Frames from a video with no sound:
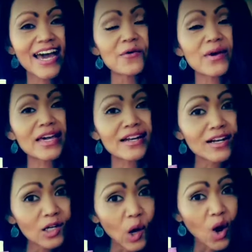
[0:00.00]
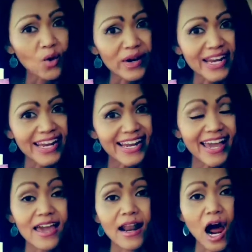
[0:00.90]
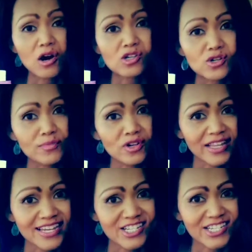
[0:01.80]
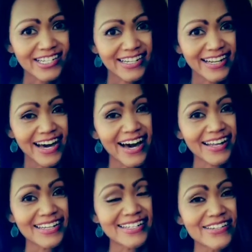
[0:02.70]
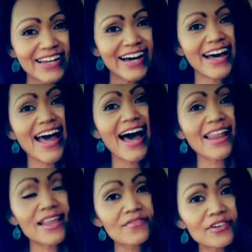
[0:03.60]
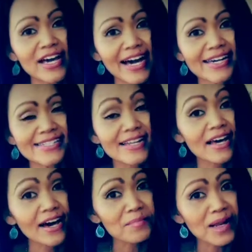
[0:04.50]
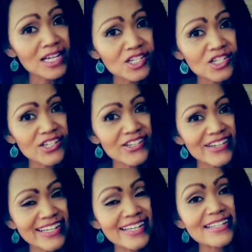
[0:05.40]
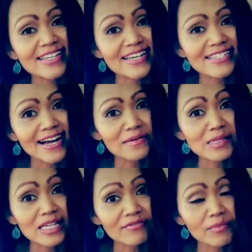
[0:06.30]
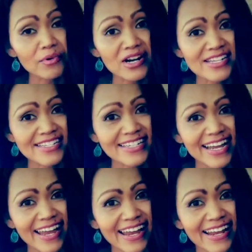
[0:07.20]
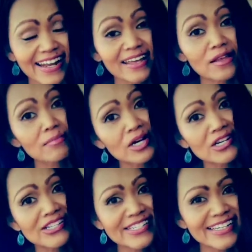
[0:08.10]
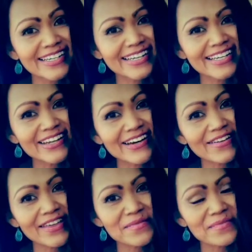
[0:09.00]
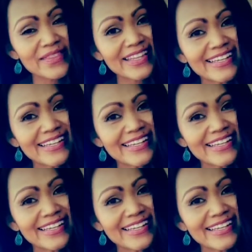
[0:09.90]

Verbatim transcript: and we can glory in our tribulation. Hallelujah. I love you guys. God bless you. Take time to give Him praise today, like the birds. You hear them?